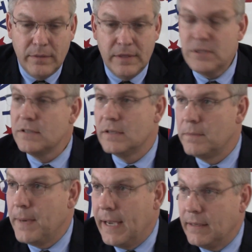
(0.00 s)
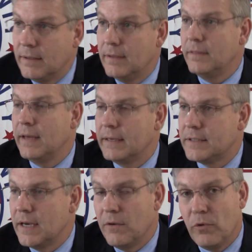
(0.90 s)
This is a debate
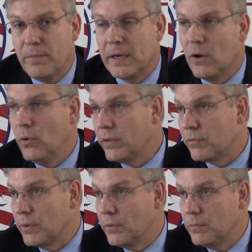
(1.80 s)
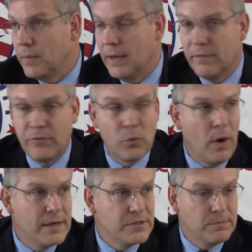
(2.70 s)
that we've been going through for
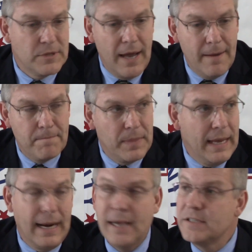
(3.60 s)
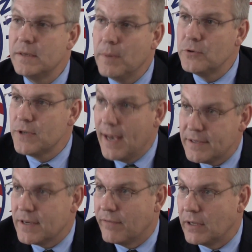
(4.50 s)
quite some time, and I see both
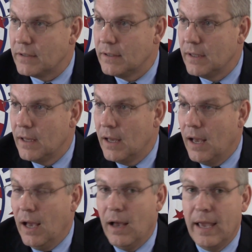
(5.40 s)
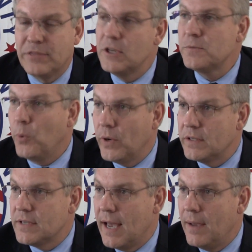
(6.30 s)
sides of it. At this point
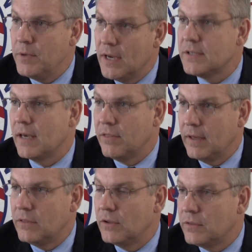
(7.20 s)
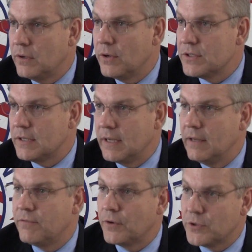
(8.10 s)
in time, yes, I think that there is a
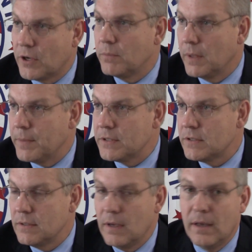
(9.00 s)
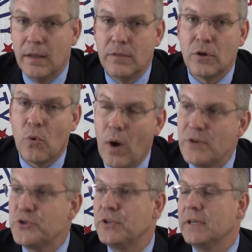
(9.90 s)
need for term limits. The
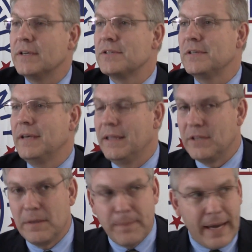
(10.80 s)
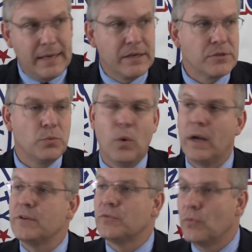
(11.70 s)
question is, and the debate is,
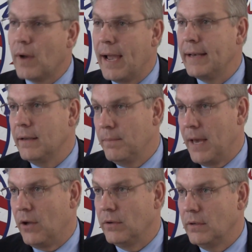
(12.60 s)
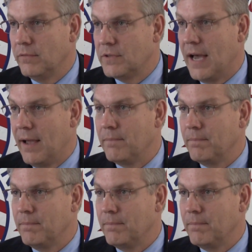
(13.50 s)
what is the right amount of time?